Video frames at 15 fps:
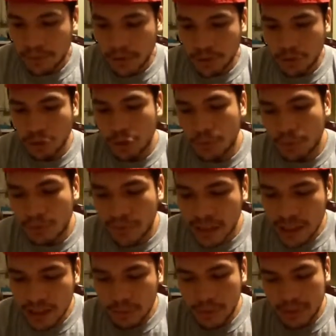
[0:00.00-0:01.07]
So you're
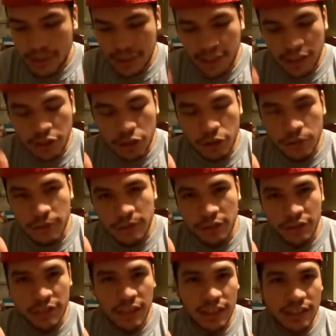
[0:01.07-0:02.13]
faced with an issue in the
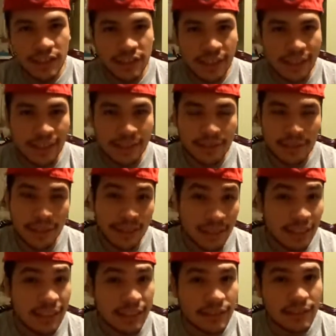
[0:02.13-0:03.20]
United States, at
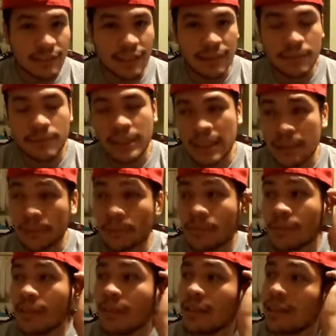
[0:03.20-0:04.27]
least, and
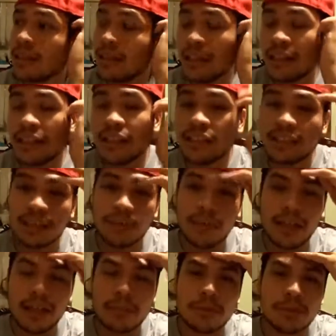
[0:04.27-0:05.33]
I guess in
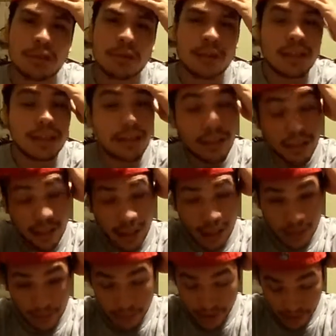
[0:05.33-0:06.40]
many mature
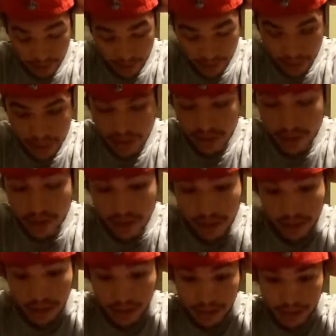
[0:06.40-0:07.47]
economies,
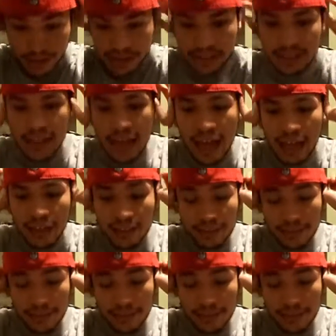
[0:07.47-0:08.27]
is that